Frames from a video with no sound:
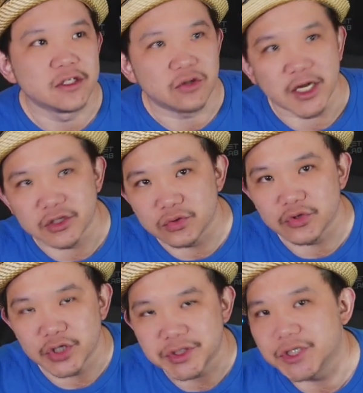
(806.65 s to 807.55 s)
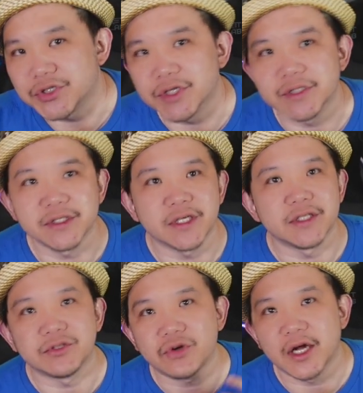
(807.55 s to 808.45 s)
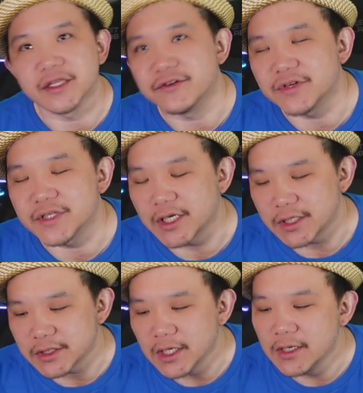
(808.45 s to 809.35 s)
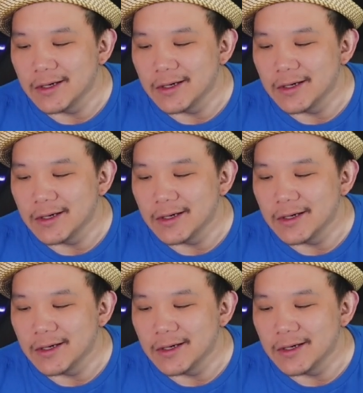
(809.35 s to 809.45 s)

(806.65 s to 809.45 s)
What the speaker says: try to do transitions and try different things.